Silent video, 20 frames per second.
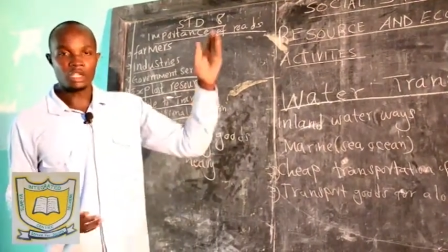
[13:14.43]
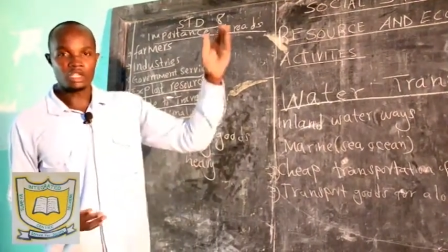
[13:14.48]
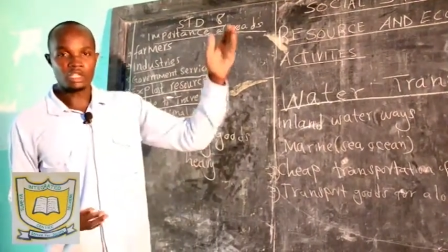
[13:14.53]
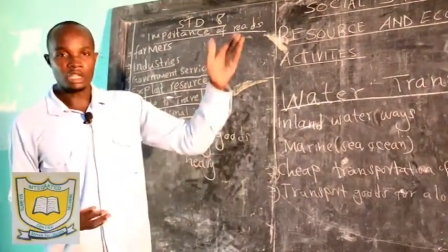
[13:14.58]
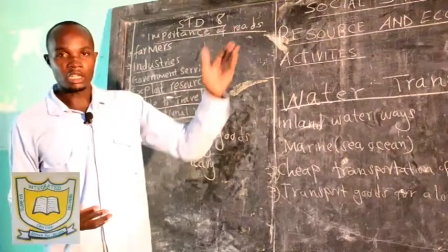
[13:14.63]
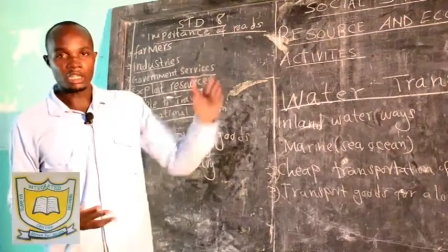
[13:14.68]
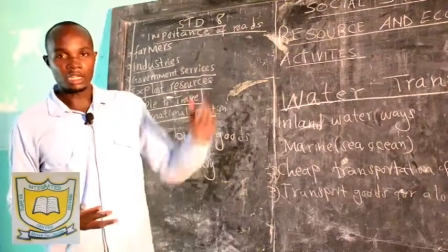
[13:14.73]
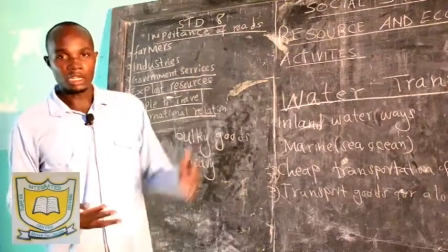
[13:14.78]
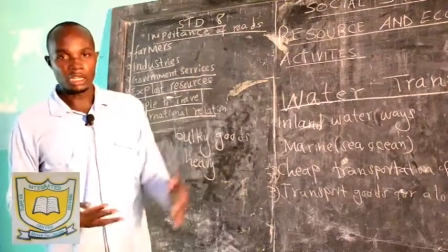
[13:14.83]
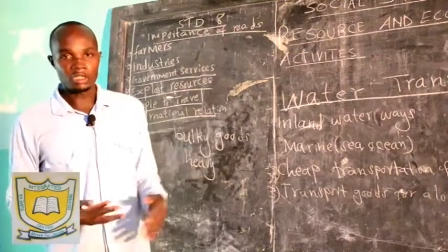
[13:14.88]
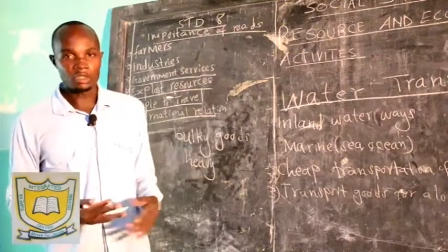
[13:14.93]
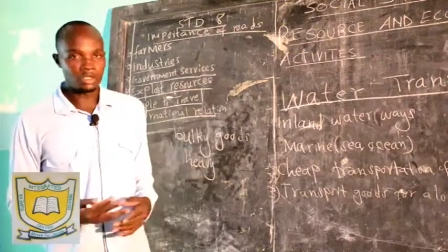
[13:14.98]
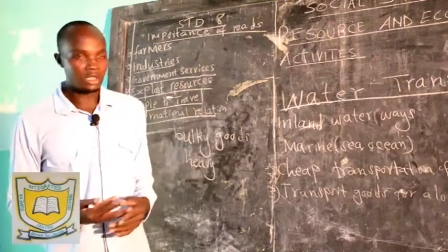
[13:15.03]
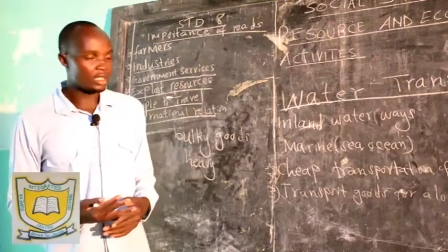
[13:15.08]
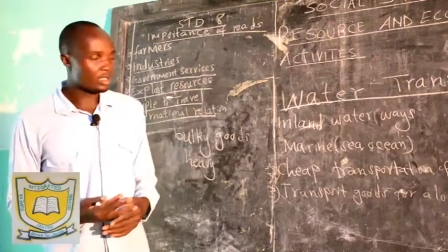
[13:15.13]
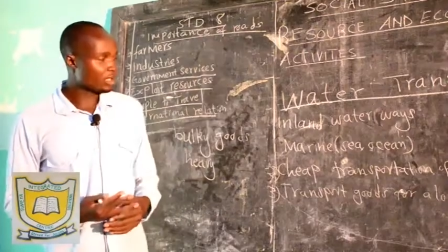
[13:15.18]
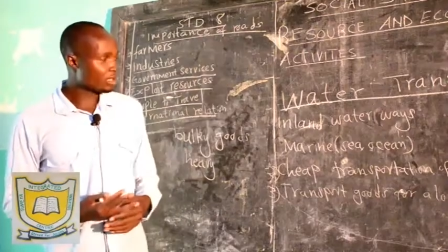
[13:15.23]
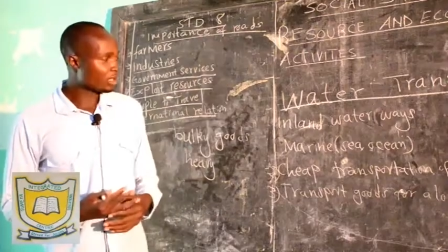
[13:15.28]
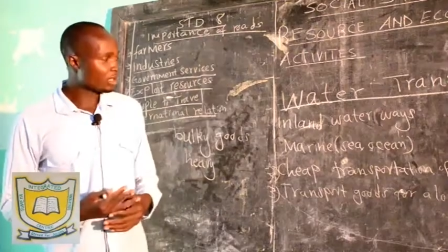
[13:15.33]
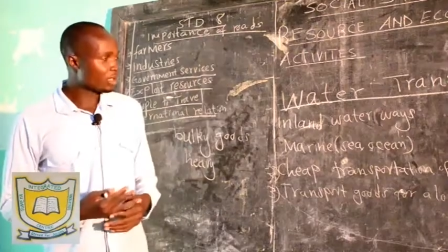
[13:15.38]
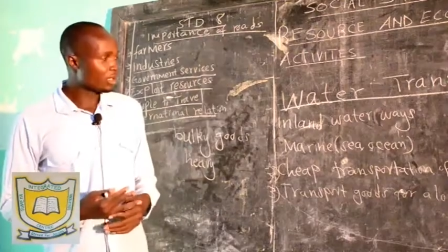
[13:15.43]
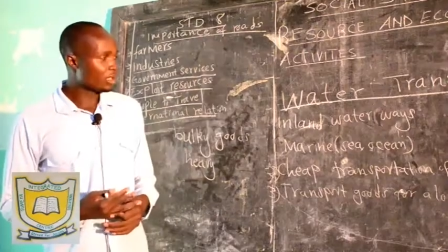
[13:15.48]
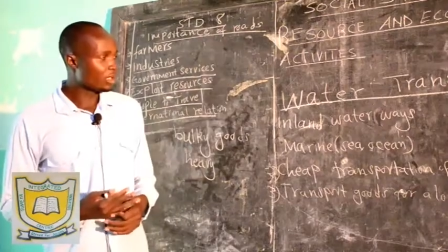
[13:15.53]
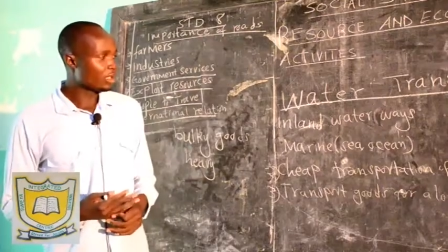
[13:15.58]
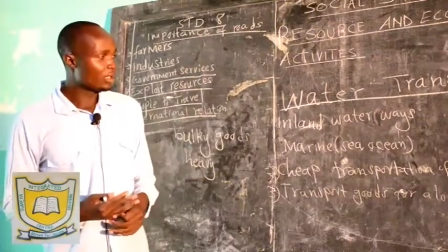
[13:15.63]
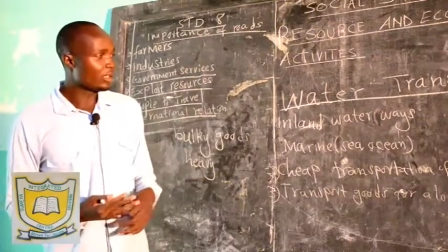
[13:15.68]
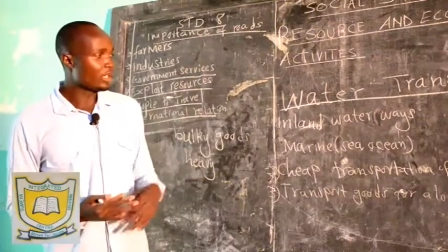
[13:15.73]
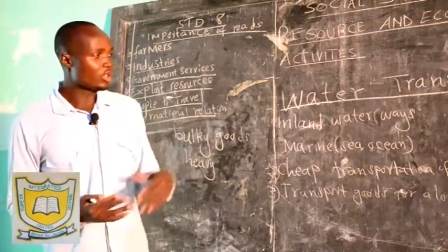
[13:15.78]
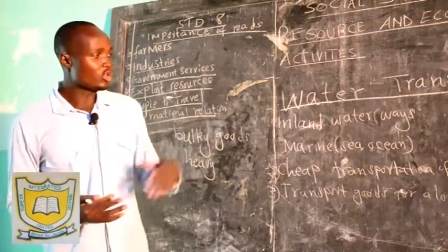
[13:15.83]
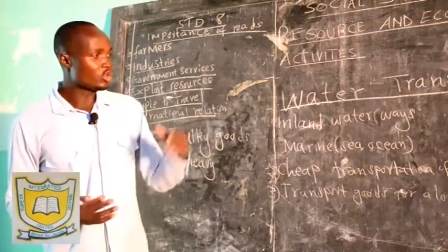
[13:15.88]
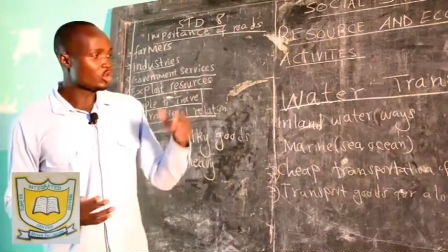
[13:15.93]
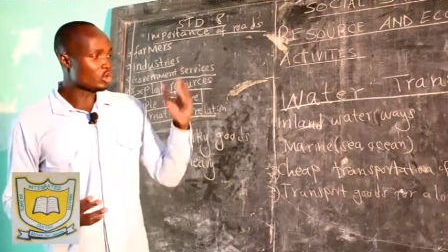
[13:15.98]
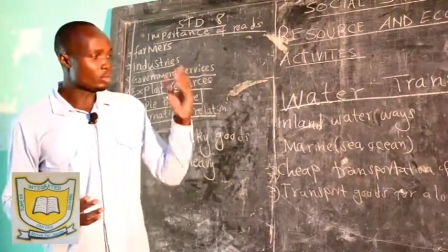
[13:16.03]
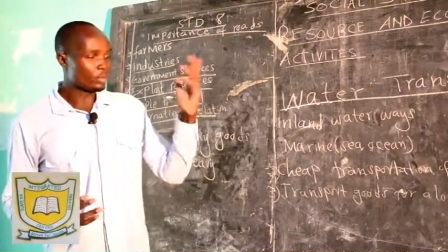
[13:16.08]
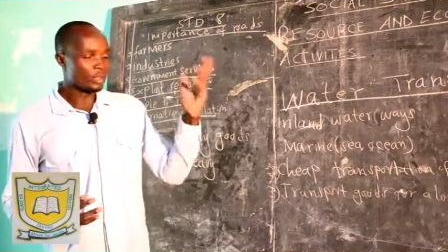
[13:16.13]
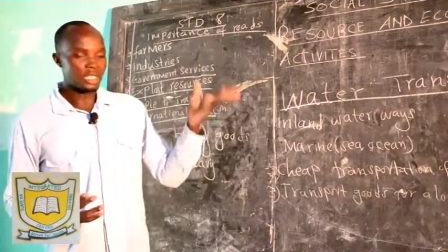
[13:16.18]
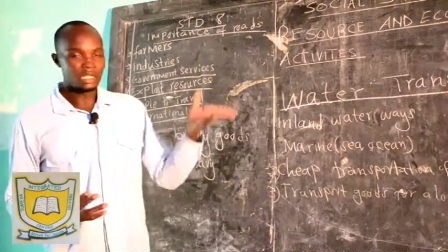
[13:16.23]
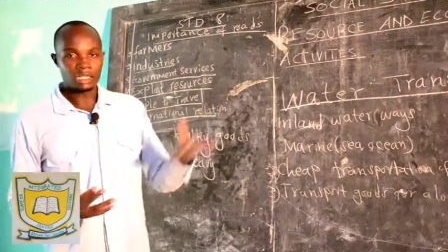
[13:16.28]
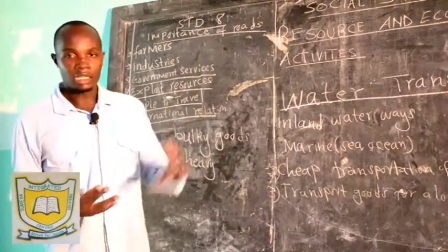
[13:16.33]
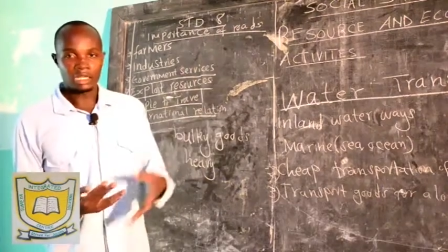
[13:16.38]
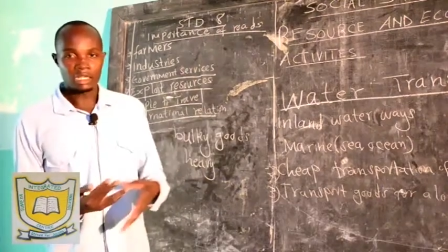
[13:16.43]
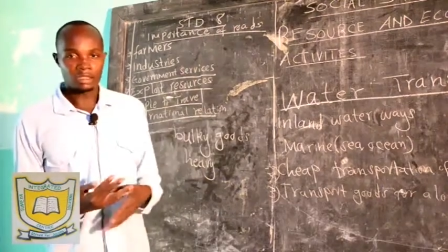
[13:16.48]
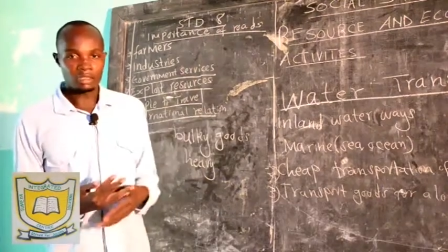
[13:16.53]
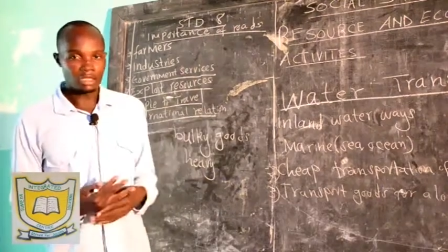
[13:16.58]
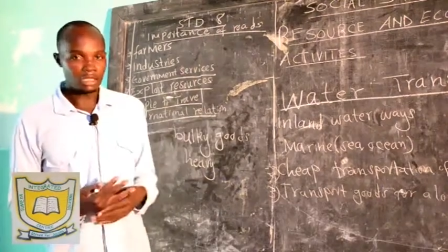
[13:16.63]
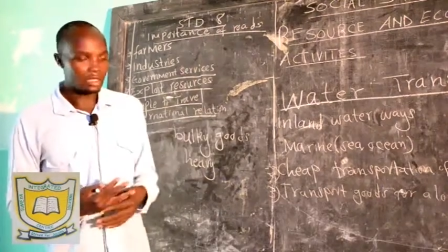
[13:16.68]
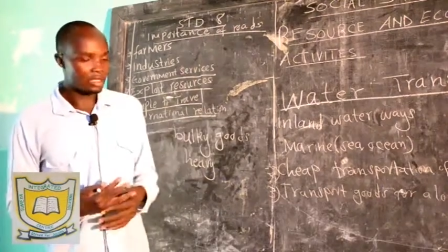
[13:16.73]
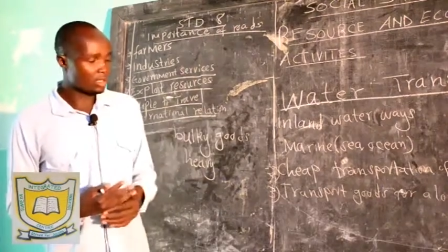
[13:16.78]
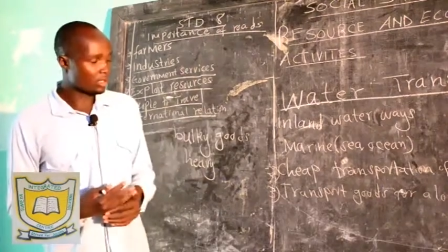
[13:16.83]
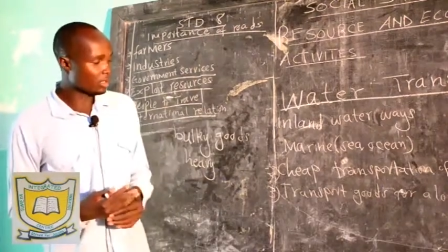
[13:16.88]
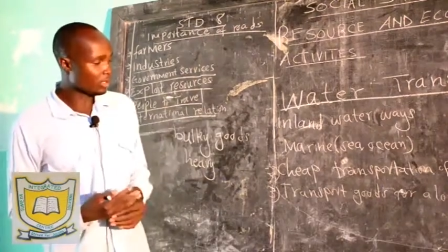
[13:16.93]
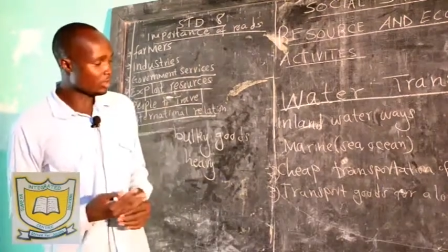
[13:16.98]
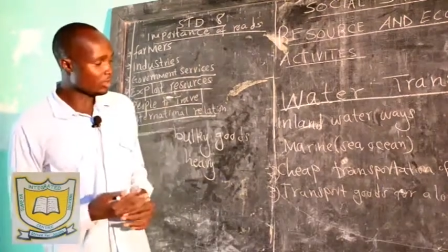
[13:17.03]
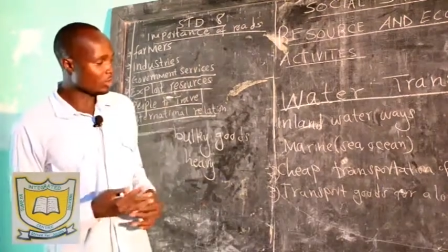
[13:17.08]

Asian countries, then European countries,